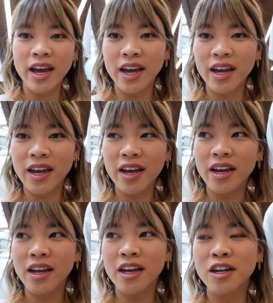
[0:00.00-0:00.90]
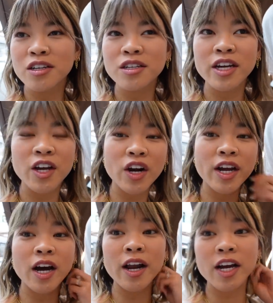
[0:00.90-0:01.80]
And he
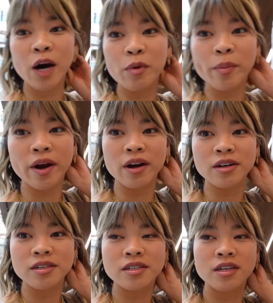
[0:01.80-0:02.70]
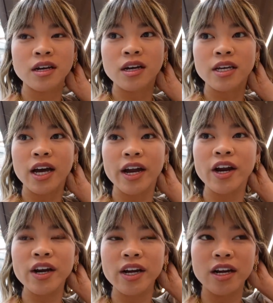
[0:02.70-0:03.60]
already got a couple pairs. Yeah, he
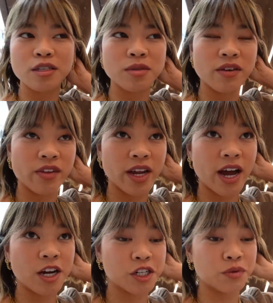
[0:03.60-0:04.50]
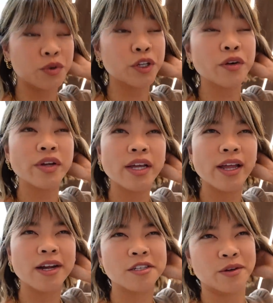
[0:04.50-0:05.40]
already got some stuff that he actually really, really
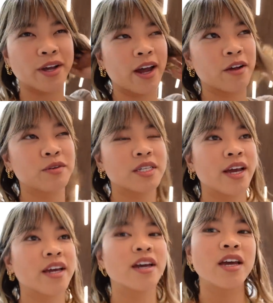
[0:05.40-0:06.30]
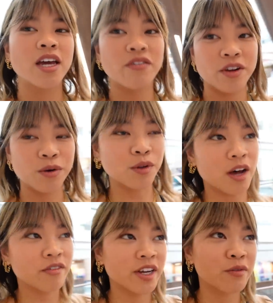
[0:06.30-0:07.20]
liked. So it kind of was like, if you don't
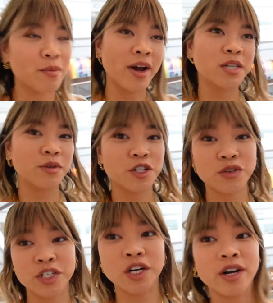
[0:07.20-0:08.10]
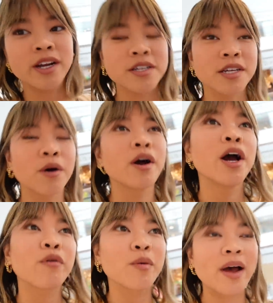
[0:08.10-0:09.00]
love it, we might as well just return it. So
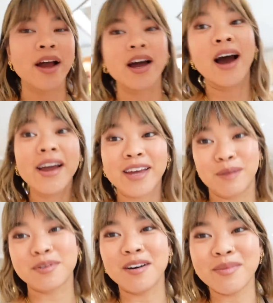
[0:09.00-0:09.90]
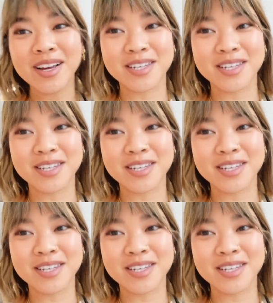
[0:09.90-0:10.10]
we're back. I kept all my